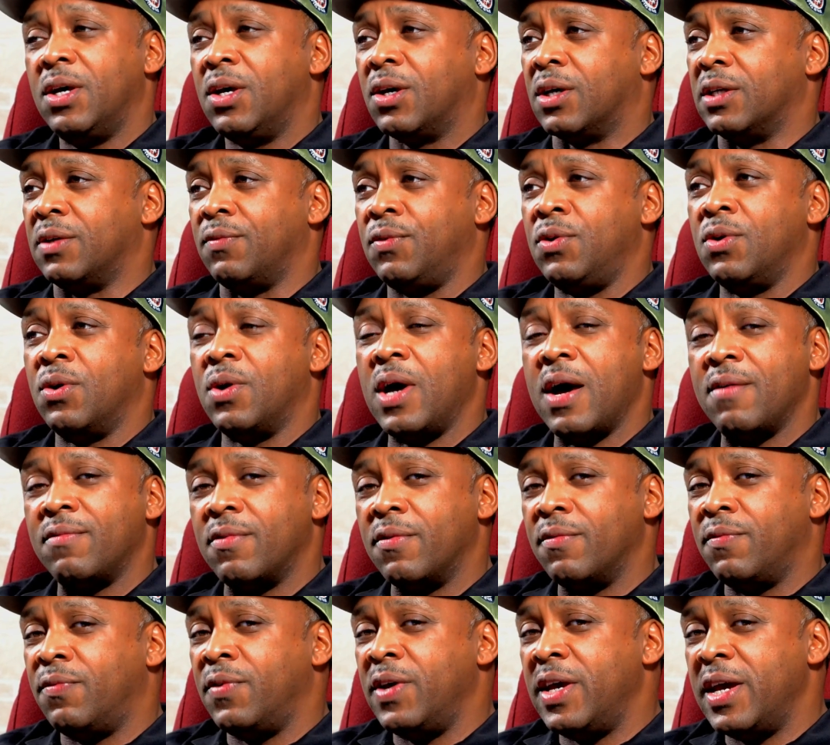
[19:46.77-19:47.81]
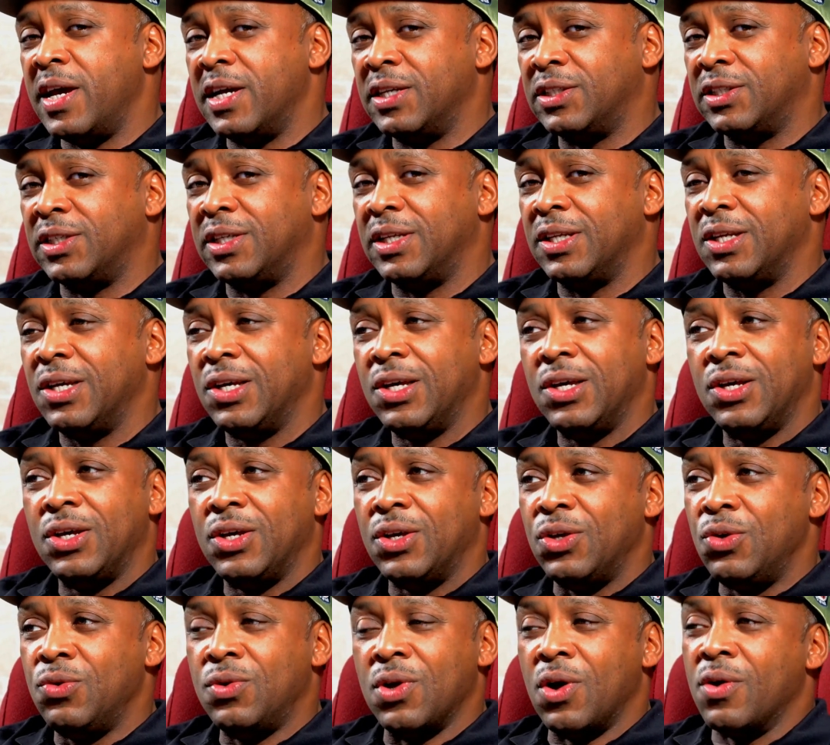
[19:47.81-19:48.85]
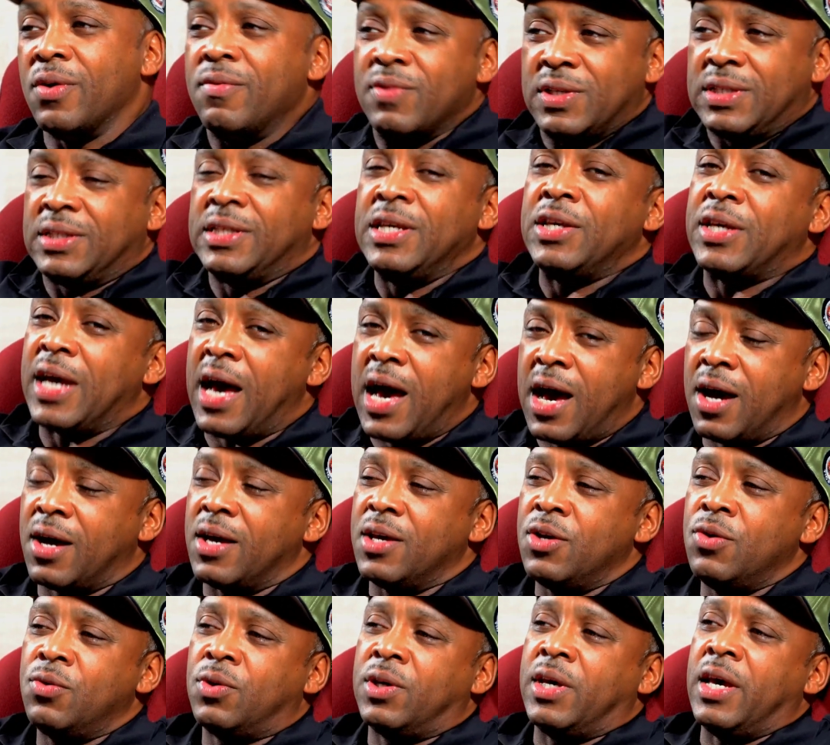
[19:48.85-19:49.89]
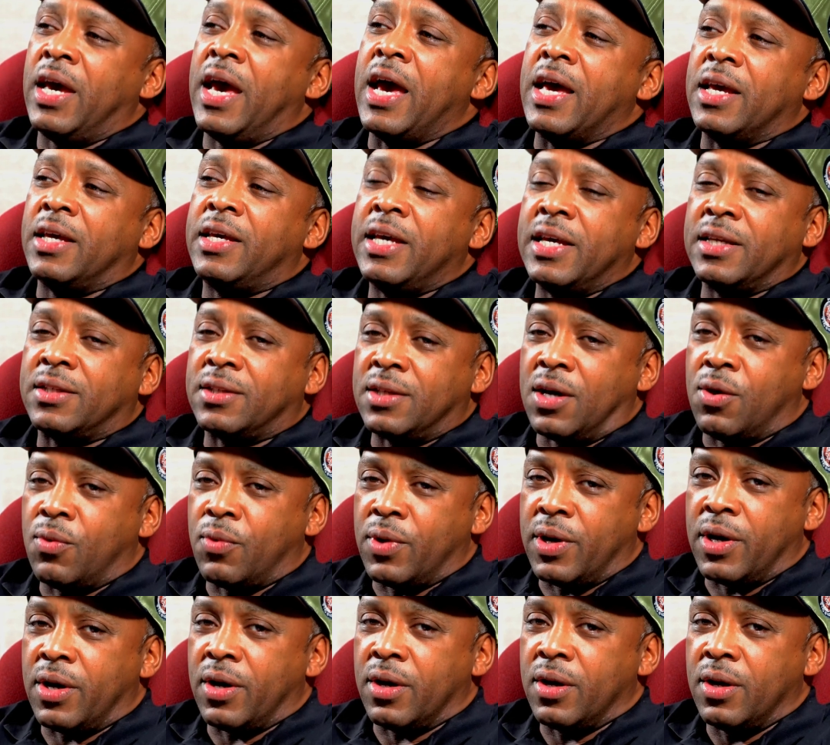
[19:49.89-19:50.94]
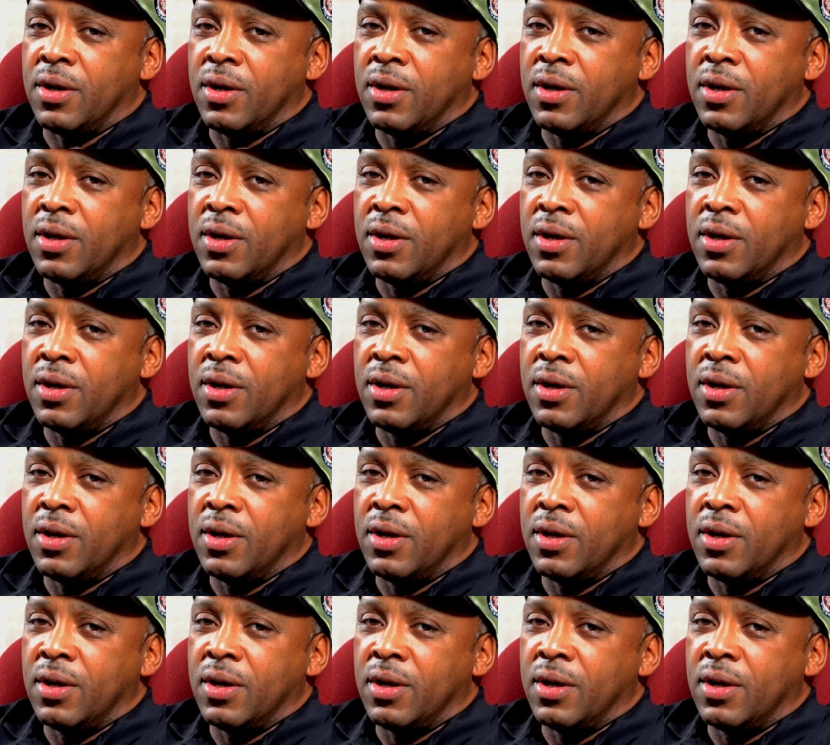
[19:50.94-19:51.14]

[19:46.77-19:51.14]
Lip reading: Because if you don't have a vision, you don't even seek how, you can't get somewhere